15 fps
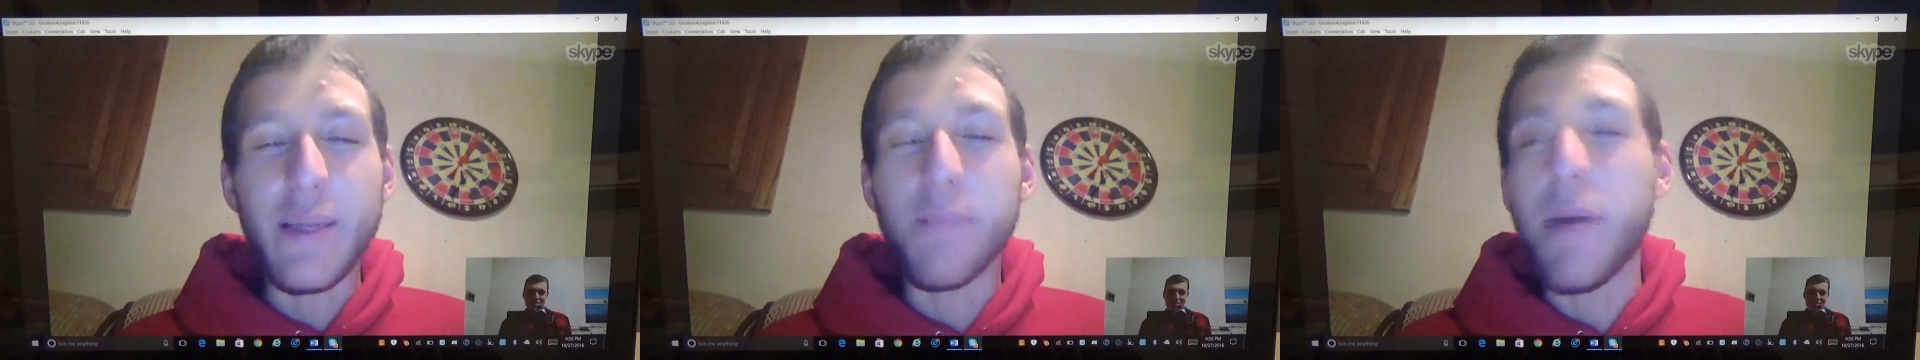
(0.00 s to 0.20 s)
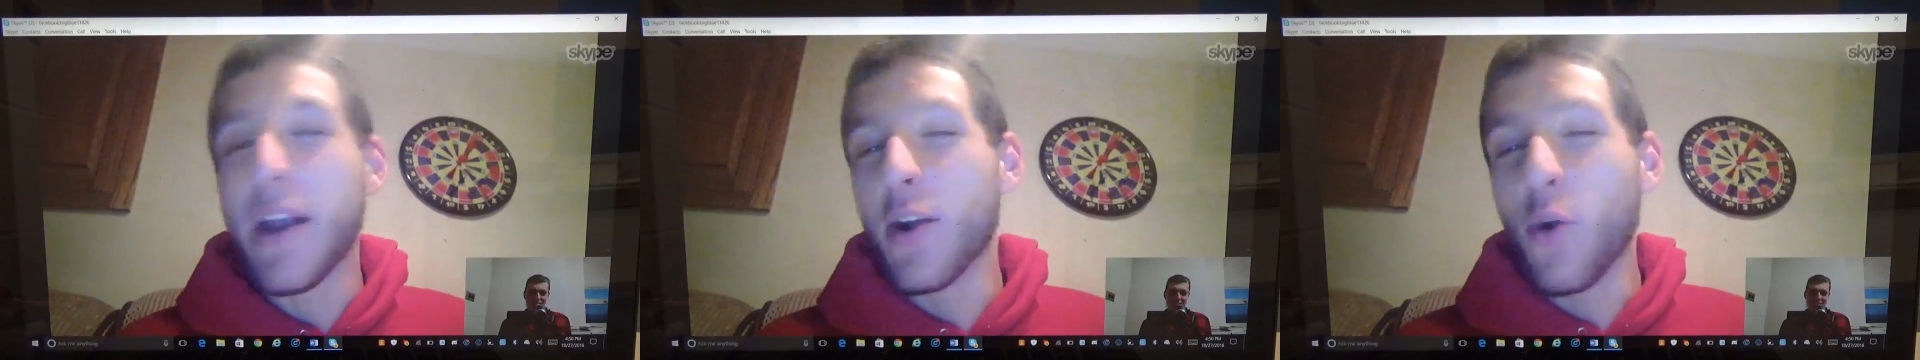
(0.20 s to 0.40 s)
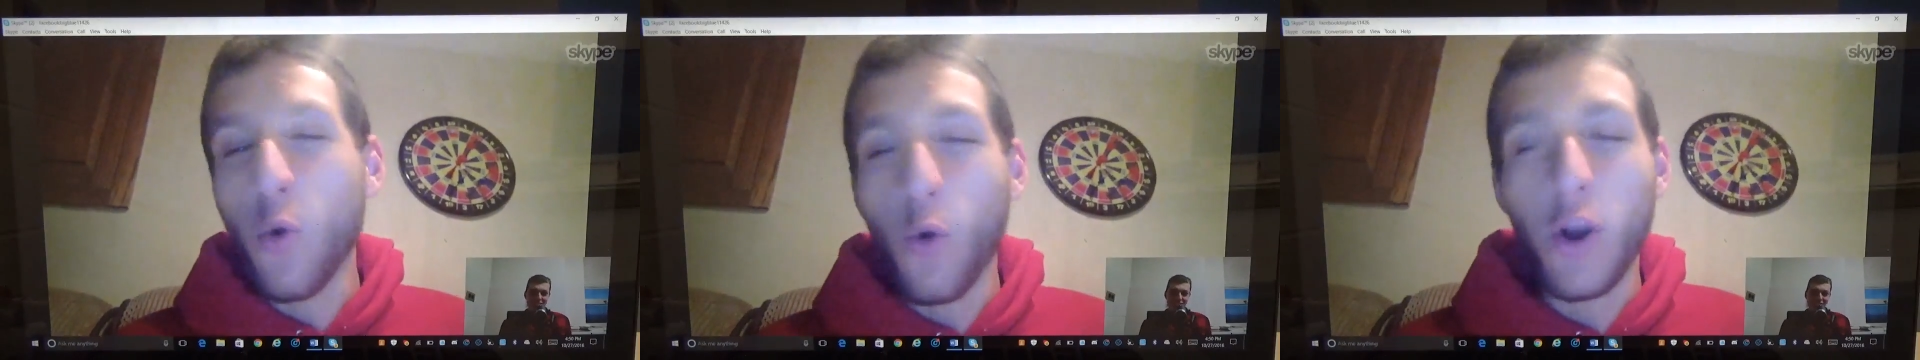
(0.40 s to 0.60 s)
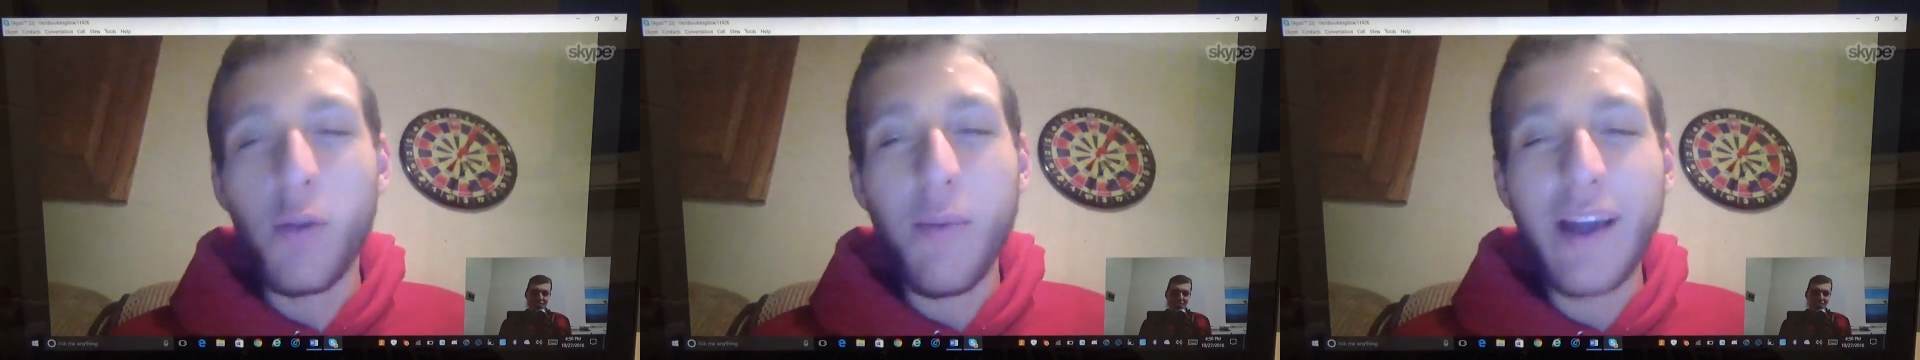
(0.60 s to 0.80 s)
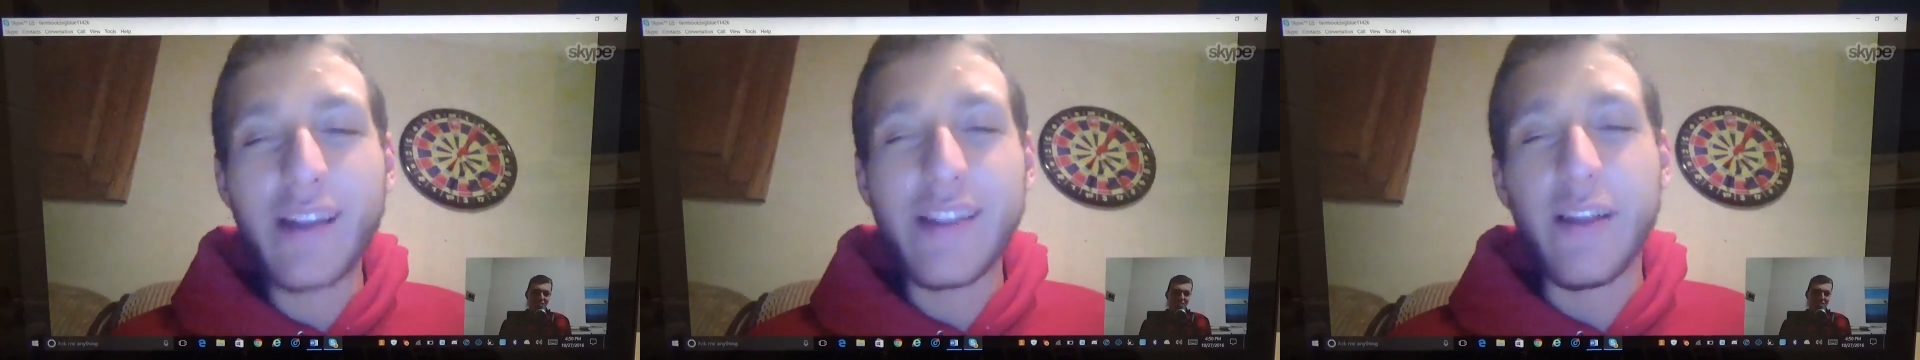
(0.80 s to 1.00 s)
the better
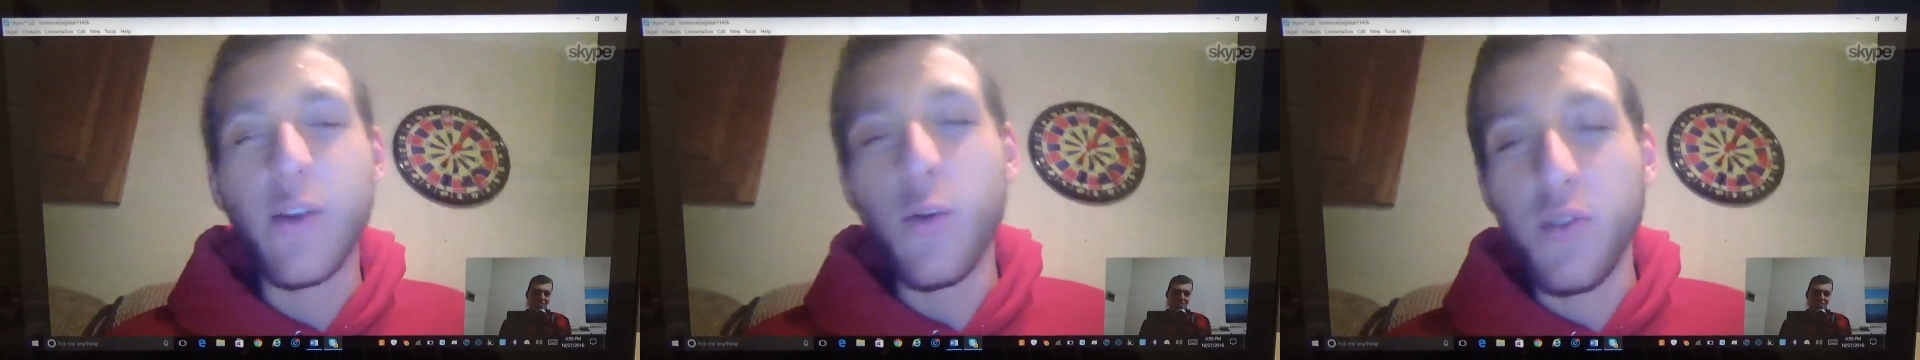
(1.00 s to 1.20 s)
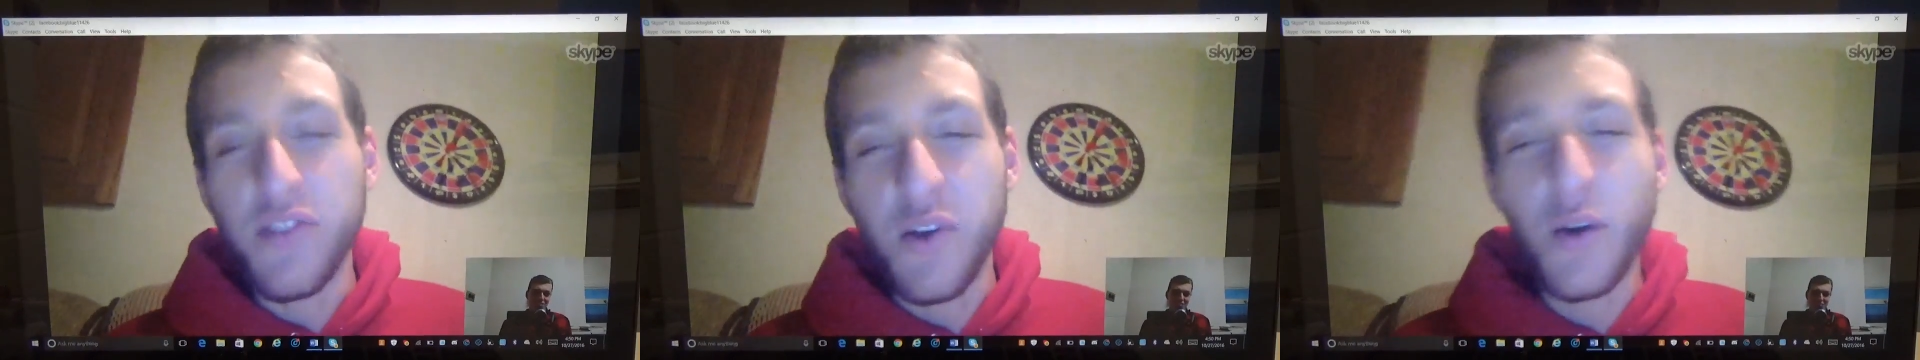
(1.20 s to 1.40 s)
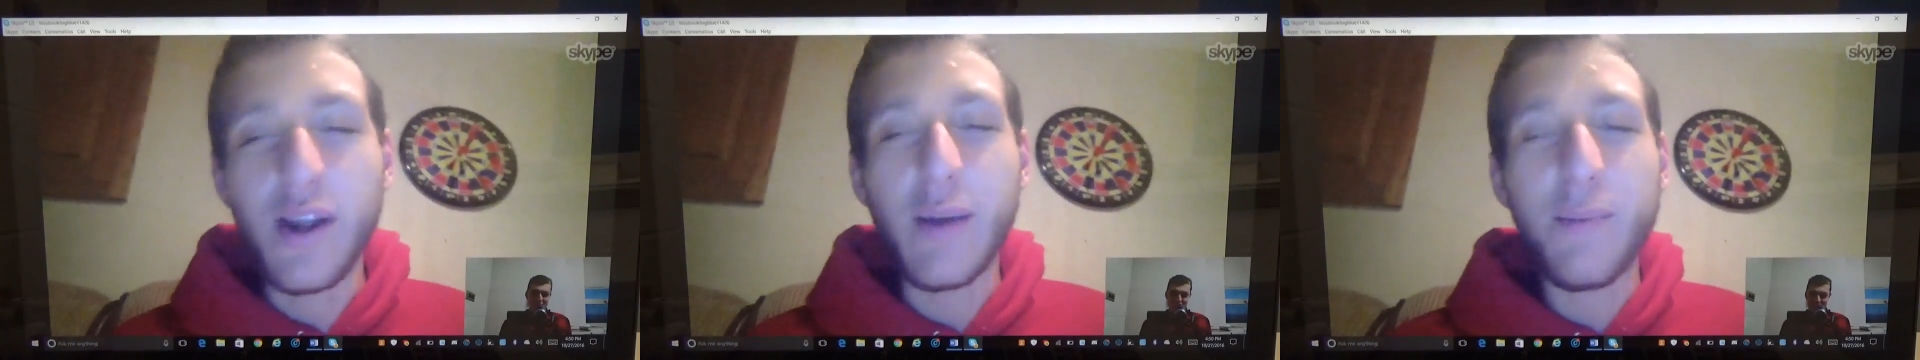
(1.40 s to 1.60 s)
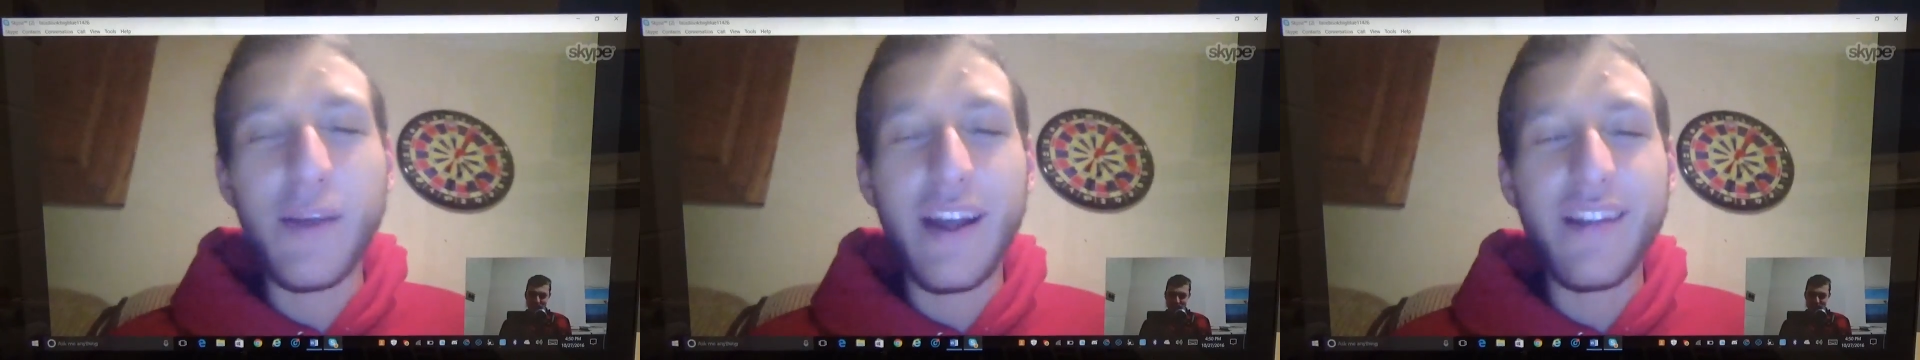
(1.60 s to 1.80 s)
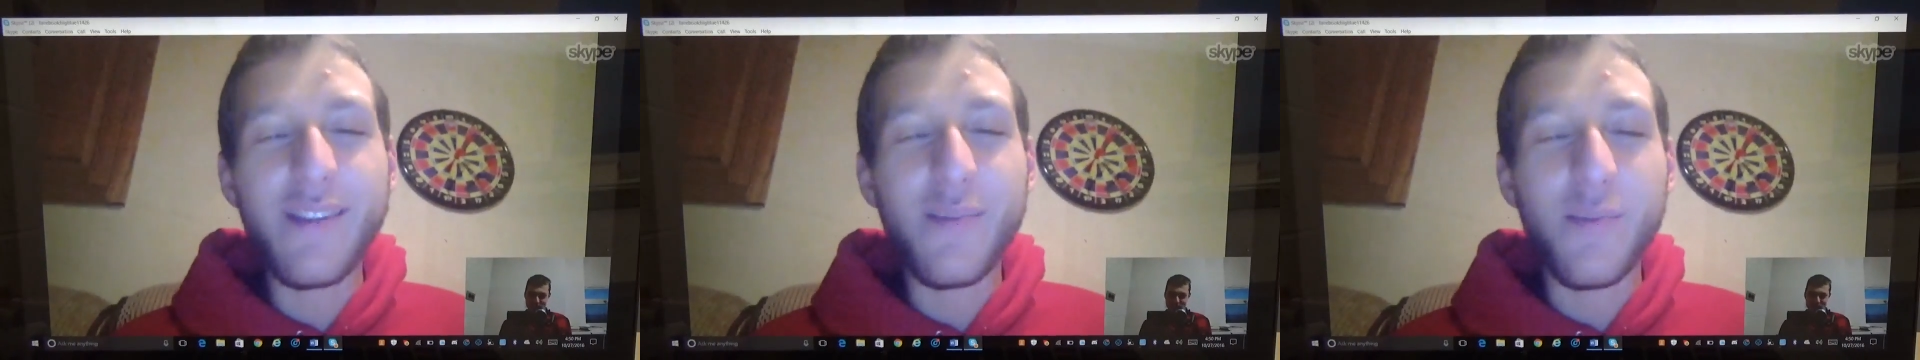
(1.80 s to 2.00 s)
quarterback than who he's going up
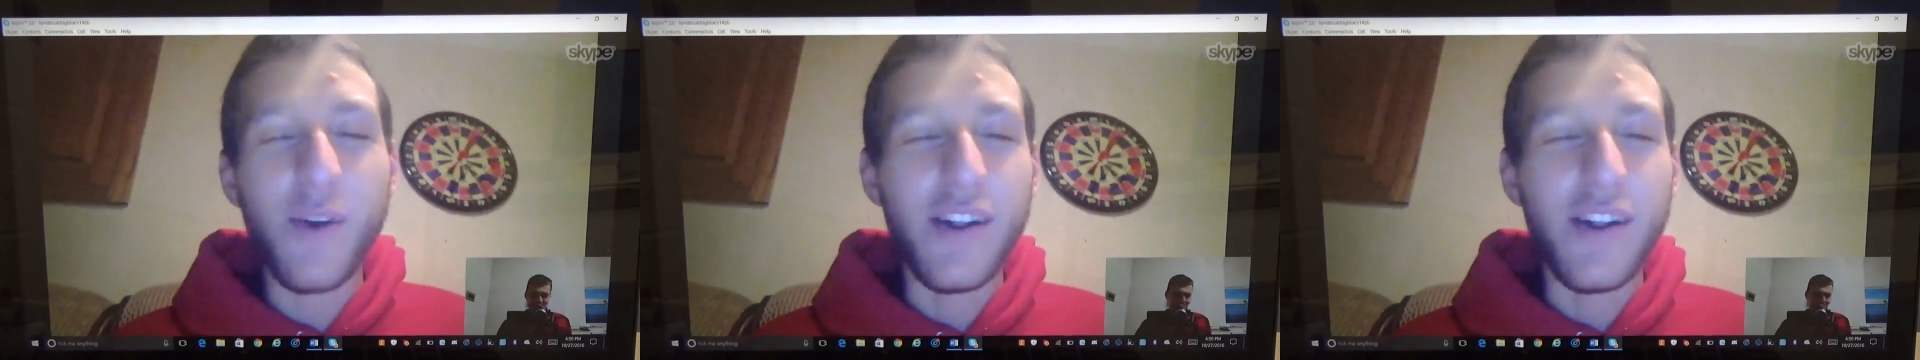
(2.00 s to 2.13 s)
against,